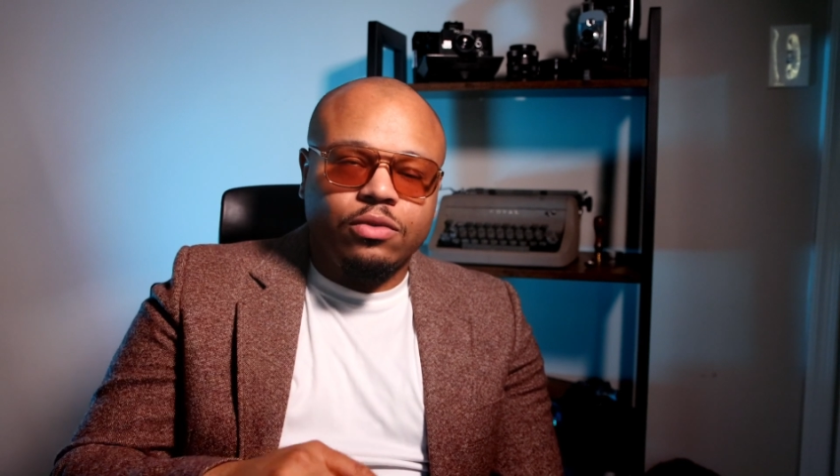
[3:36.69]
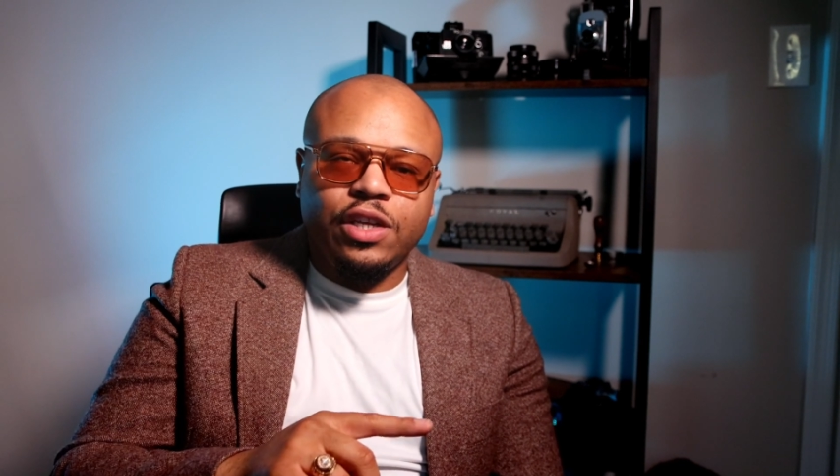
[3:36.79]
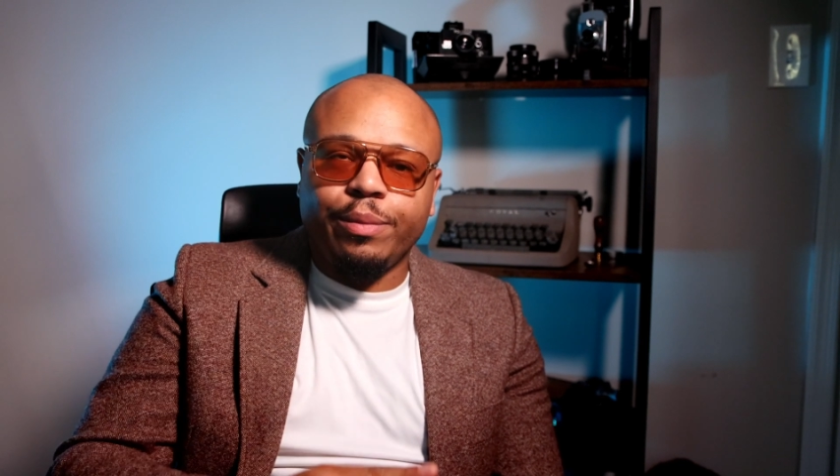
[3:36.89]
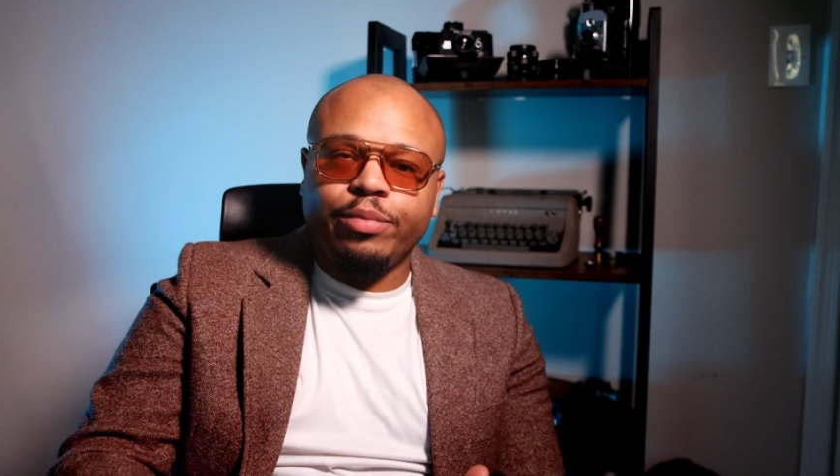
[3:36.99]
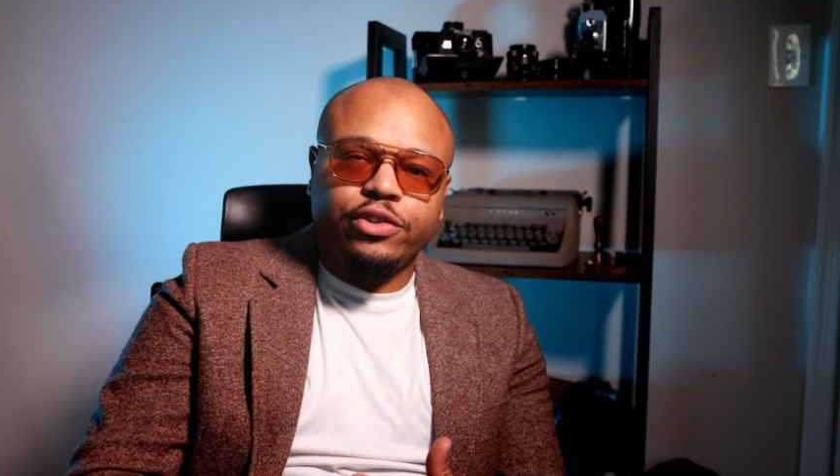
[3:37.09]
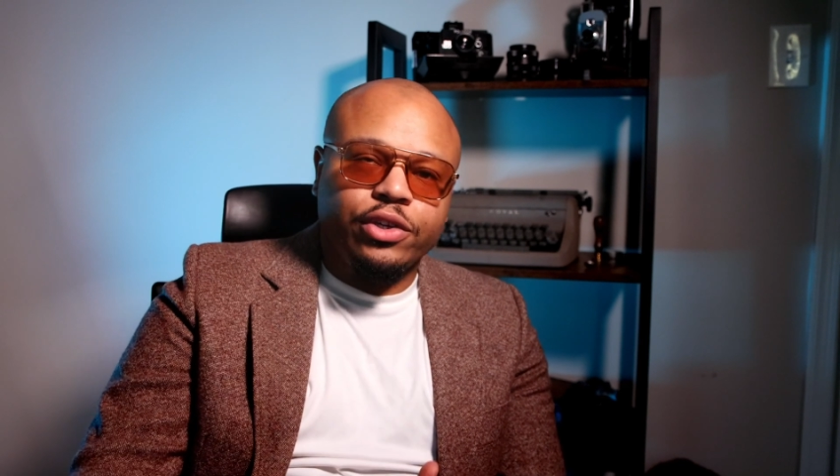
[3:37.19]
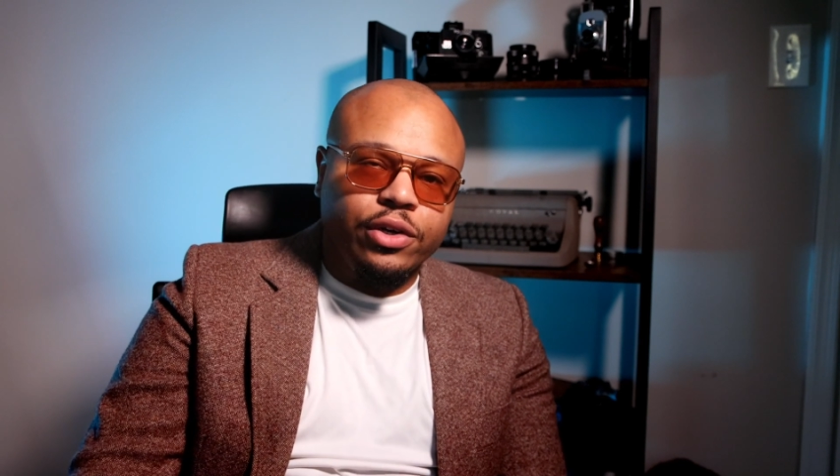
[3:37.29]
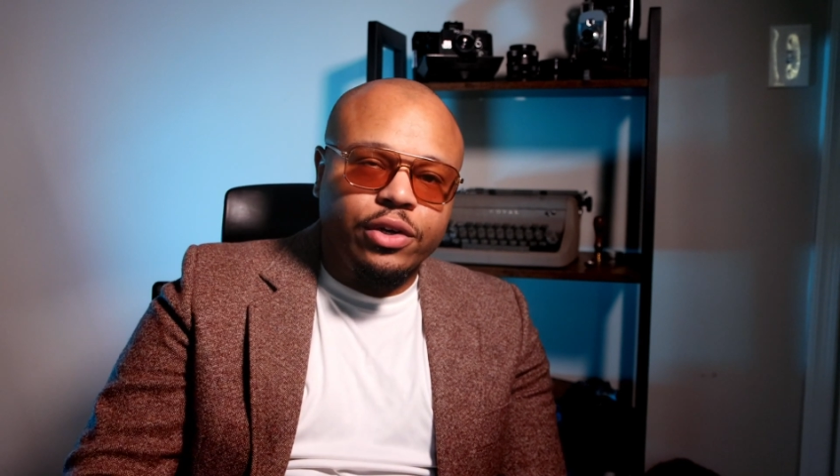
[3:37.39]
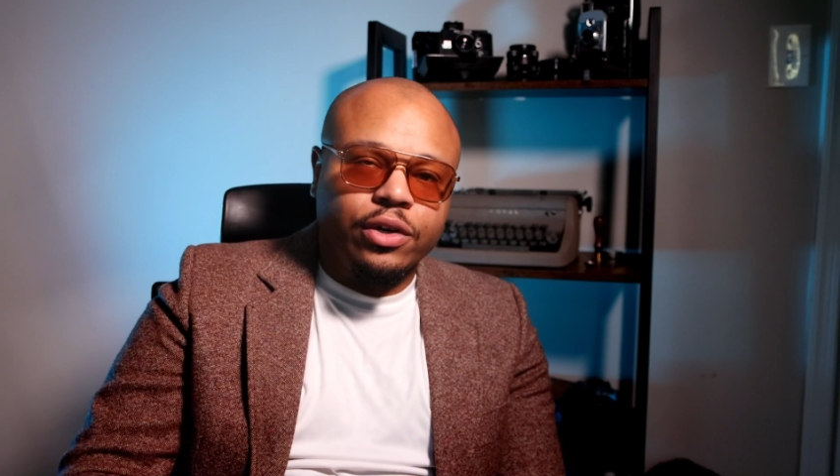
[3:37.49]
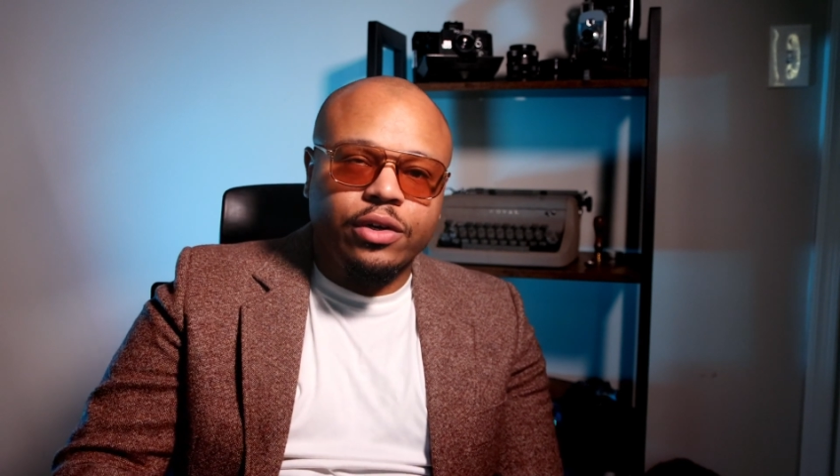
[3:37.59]

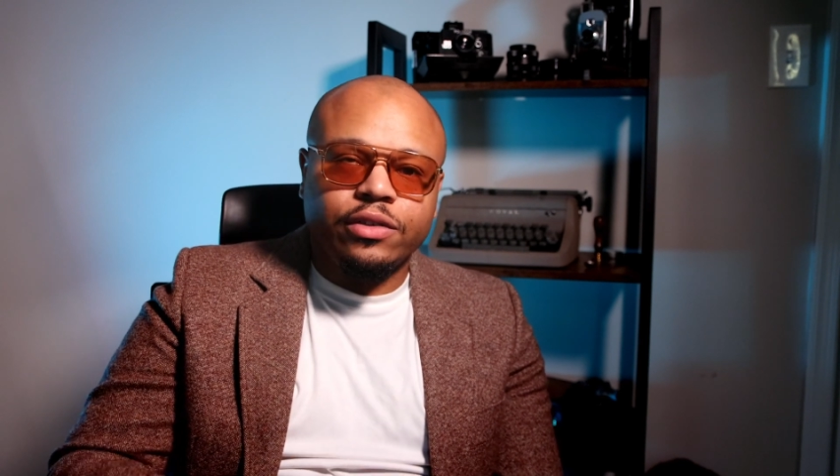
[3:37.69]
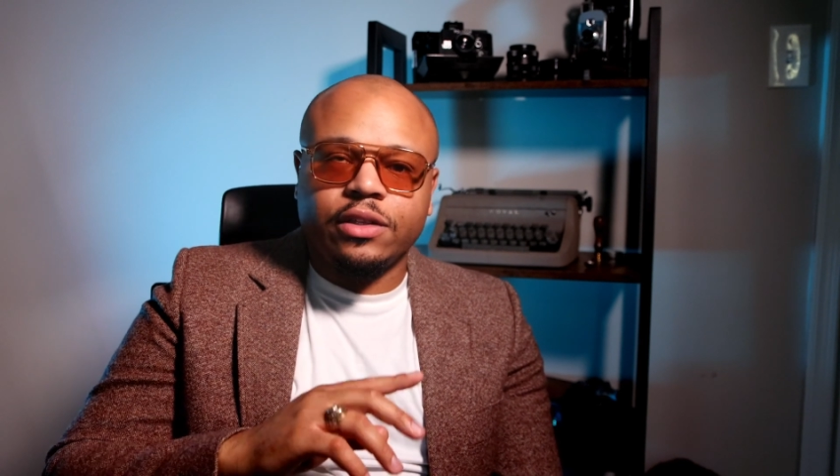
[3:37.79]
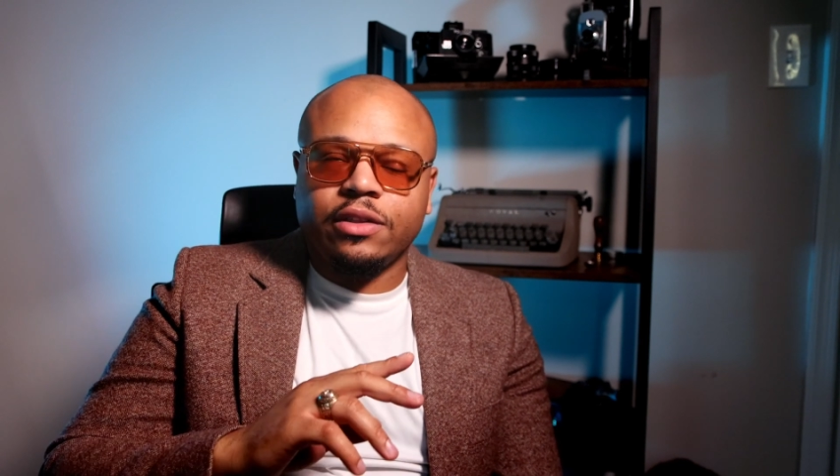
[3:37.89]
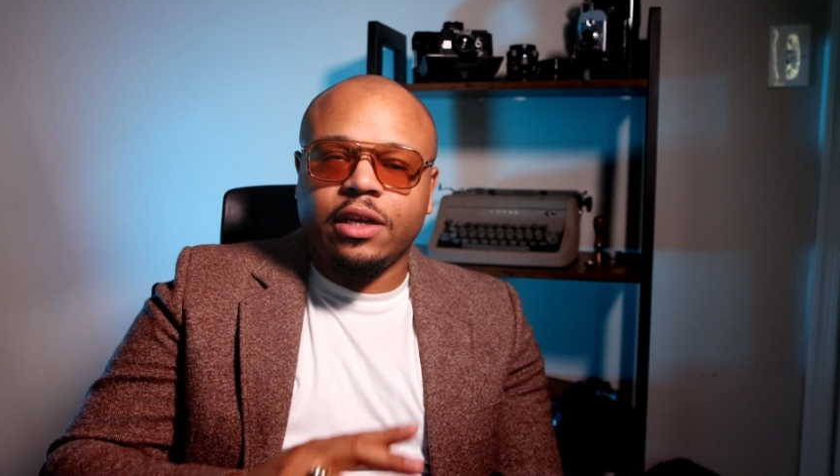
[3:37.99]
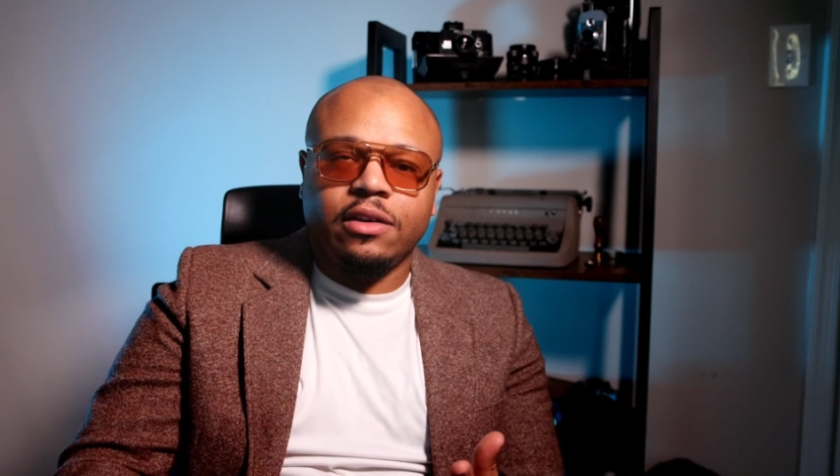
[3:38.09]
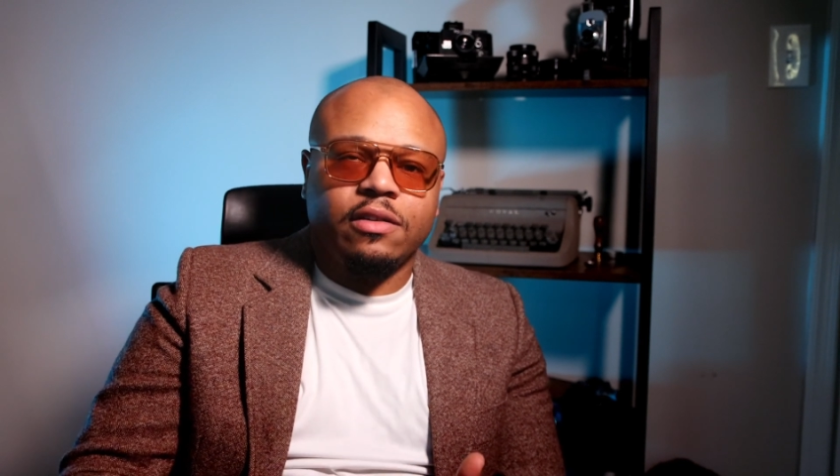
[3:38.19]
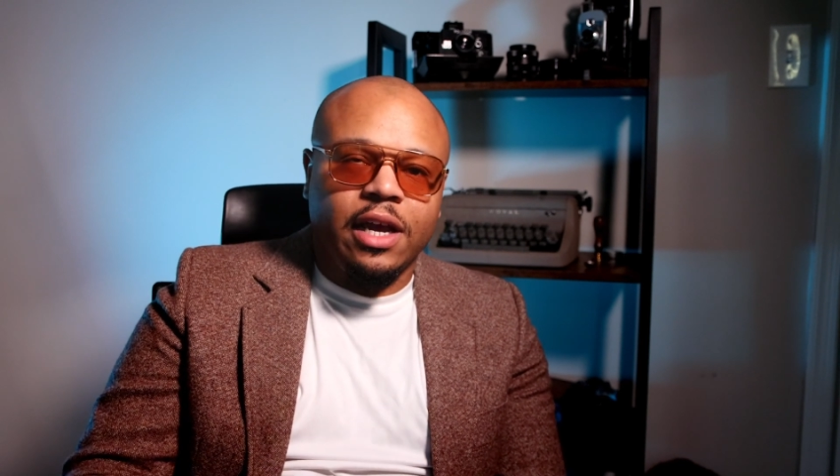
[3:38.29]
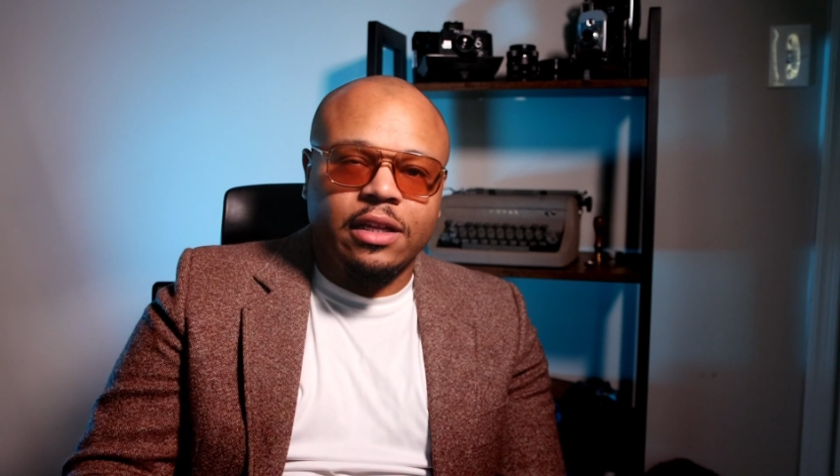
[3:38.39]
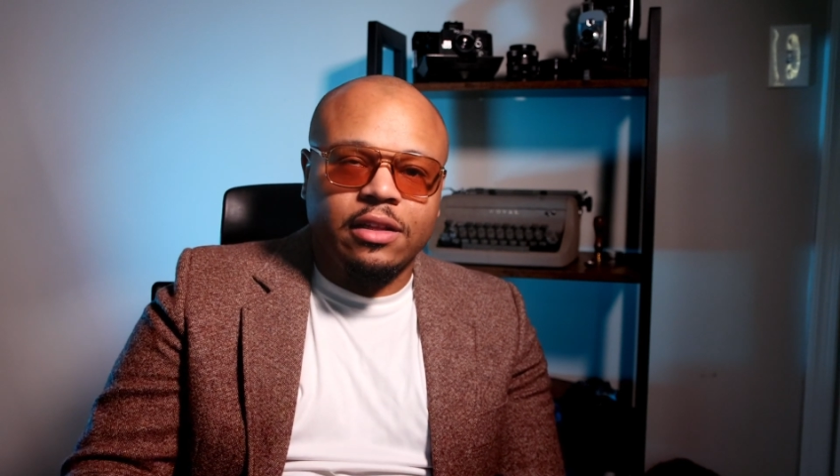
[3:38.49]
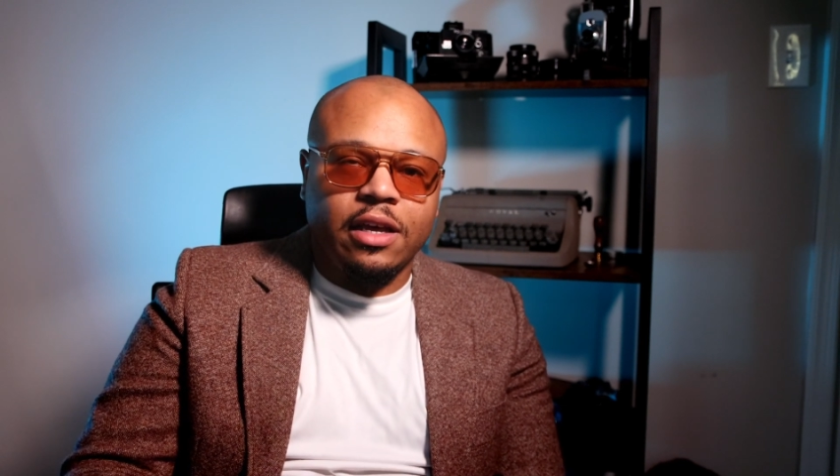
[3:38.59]
temperatures and things
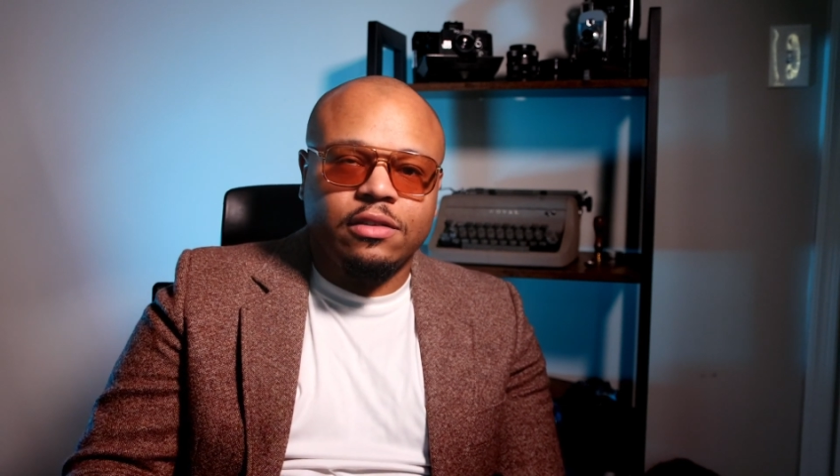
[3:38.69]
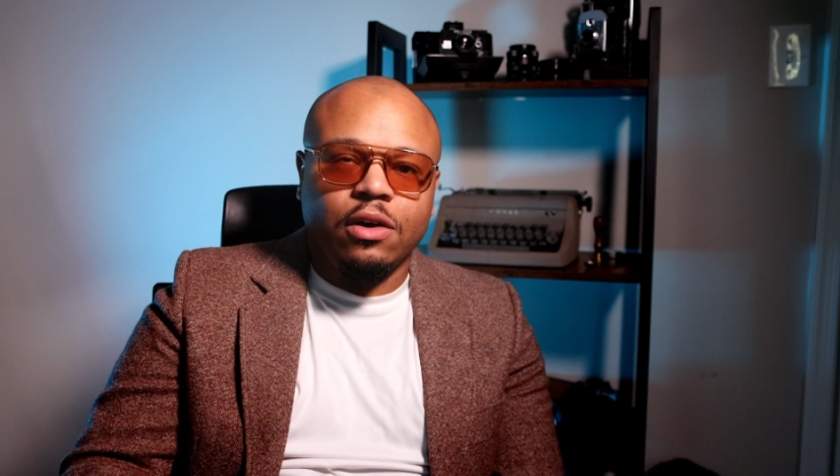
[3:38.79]
like that.